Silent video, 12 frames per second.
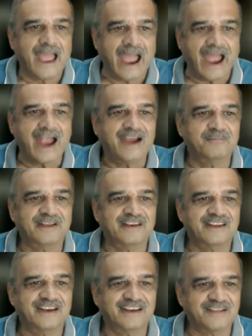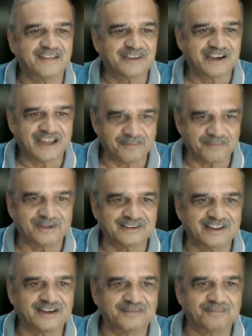and many a times it
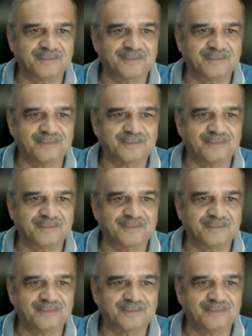happens that